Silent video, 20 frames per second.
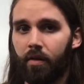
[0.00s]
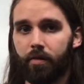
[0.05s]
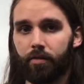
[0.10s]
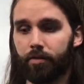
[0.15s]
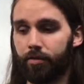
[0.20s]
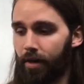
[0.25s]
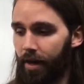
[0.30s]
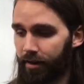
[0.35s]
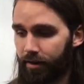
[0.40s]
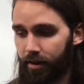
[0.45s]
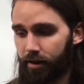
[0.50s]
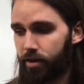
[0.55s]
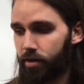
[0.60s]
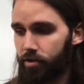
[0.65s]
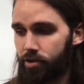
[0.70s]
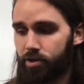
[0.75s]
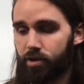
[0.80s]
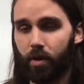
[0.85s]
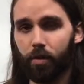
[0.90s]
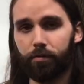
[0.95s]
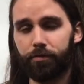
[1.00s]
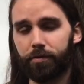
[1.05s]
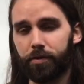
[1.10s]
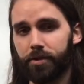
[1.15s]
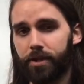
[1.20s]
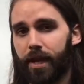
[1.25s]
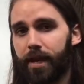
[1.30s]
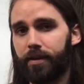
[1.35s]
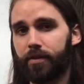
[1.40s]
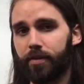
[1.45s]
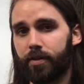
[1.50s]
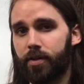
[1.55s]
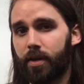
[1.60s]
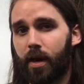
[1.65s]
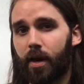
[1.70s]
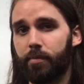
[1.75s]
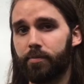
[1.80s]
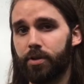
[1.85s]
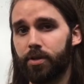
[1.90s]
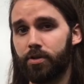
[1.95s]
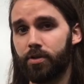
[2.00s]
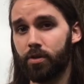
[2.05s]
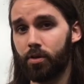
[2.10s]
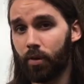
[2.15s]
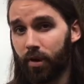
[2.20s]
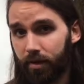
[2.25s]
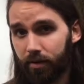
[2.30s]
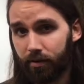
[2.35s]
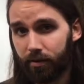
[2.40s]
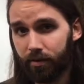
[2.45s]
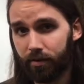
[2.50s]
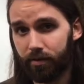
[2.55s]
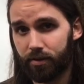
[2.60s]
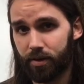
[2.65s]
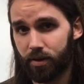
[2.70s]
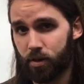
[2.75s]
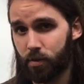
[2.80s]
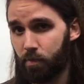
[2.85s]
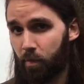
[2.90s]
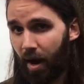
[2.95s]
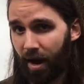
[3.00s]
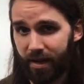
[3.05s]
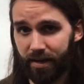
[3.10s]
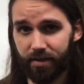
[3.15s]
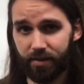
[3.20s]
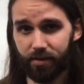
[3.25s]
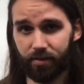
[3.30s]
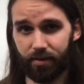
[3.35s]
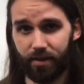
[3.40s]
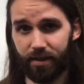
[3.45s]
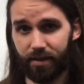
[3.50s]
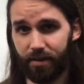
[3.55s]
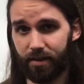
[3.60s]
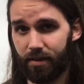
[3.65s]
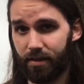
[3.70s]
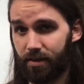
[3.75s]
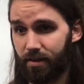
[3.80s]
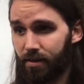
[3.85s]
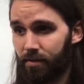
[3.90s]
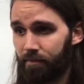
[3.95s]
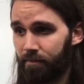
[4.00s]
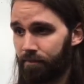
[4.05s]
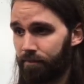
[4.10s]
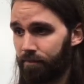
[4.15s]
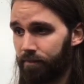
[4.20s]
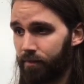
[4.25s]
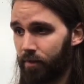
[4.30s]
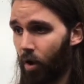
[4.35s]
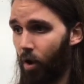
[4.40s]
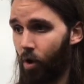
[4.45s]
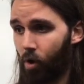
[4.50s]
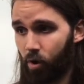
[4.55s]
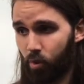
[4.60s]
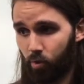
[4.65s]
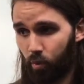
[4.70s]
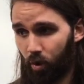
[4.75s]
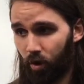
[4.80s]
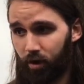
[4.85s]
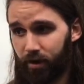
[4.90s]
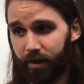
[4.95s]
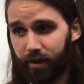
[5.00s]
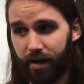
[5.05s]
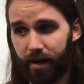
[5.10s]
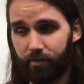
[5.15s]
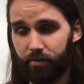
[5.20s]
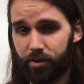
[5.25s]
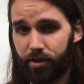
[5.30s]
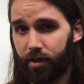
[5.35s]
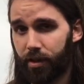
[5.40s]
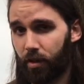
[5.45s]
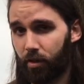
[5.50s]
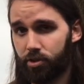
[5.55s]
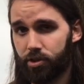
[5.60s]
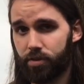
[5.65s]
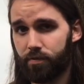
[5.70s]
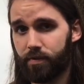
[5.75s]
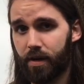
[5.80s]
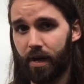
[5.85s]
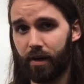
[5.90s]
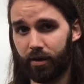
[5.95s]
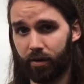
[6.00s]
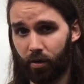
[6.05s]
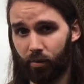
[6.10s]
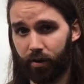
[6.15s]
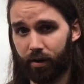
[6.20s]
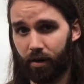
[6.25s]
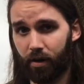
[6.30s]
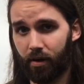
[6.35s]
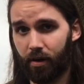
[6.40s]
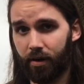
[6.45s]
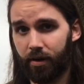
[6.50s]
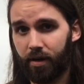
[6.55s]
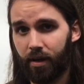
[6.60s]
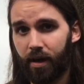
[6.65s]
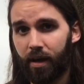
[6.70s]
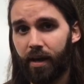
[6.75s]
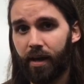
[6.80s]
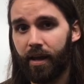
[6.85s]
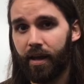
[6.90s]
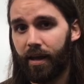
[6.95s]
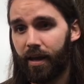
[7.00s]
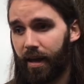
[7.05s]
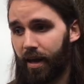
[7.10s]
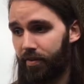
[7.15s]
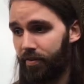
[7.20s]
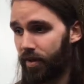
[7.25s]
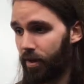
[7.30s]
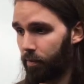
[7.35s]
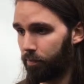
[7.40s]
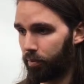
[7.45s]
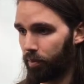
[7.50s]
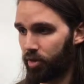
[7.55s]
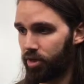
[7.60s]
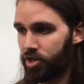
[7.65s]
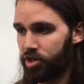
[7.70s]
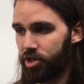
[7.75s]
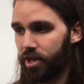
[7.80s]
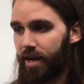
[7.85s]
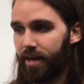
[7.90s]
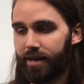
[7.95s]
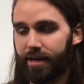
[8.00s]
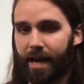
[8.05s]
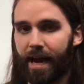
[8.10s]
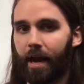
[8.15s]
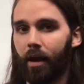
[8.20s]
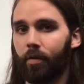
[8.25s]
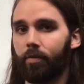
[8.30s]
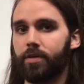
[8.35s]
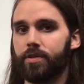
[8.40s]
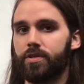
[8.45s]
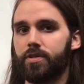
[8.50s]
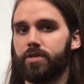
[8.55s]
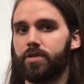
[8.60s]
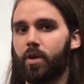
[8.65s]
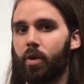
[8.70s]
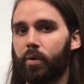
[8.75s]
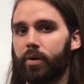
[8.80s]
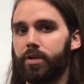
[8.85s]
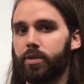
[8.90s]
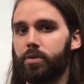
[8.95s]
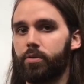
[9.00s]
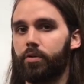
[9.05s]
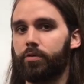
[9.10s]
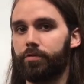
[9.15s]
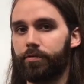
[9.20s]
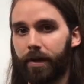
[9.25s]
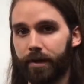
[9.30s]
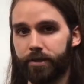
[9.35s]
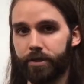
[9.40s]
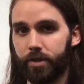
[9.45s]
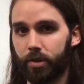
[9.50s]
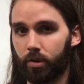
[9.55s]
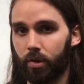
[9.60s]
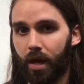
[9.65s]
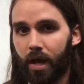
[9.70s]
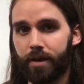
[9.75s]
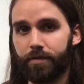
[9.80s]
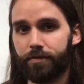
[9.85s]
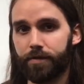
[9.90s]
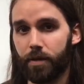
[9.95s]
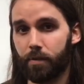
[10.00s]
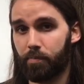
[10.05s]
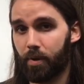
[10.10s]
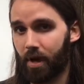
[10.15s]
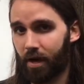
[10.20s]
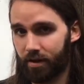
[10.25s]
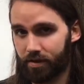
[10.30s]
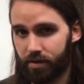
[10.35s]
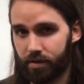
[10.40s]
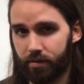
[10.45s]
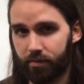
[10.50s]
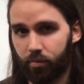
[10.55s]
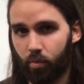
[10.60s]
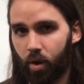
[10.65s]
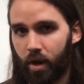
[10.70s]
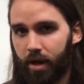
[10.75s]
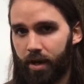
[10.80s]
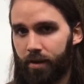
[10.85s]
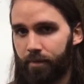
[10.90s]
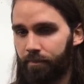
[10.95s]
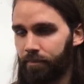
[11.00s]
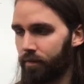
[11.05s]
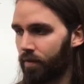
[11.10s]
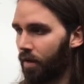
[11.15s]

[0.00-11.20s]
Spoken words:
Thanking yourself for taking the time to do it despite the hard work and everything else you've got going on, and then appreciating how this is going to affect your life in a positive way.